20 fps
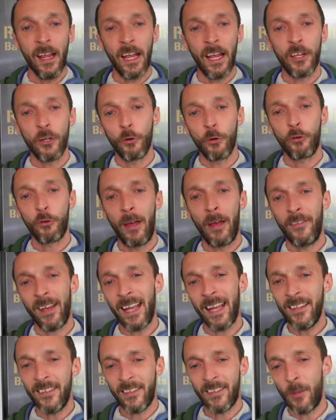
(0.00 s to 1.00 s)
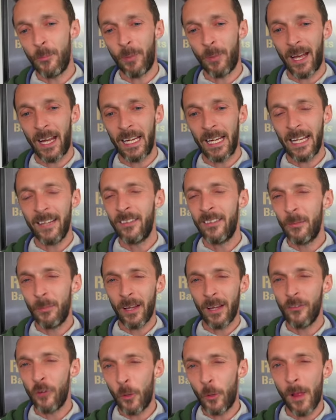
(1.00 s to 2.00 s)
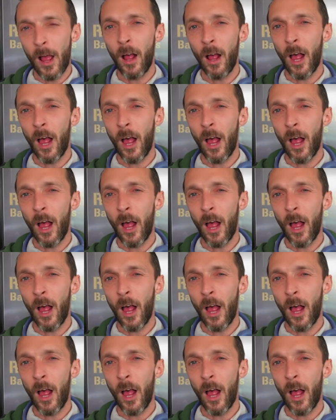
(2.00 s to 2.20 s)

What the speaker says: And you have instant buy. Instant buy is normally a